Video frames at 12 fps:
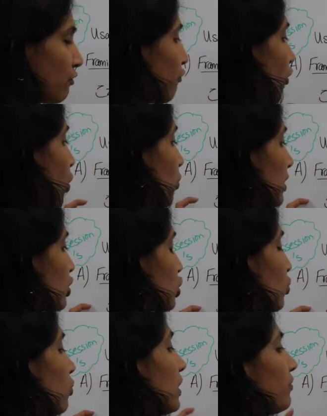for which
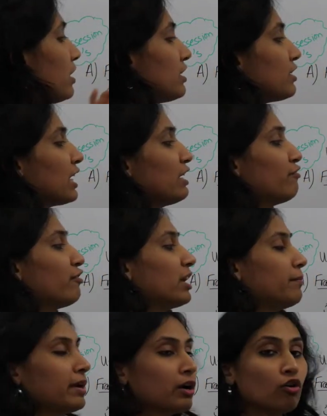we will try
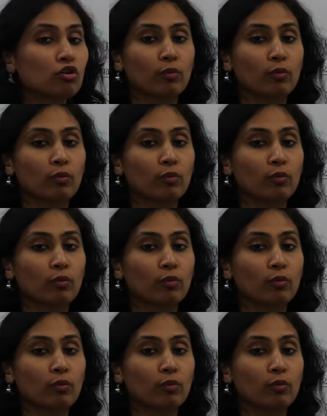framing out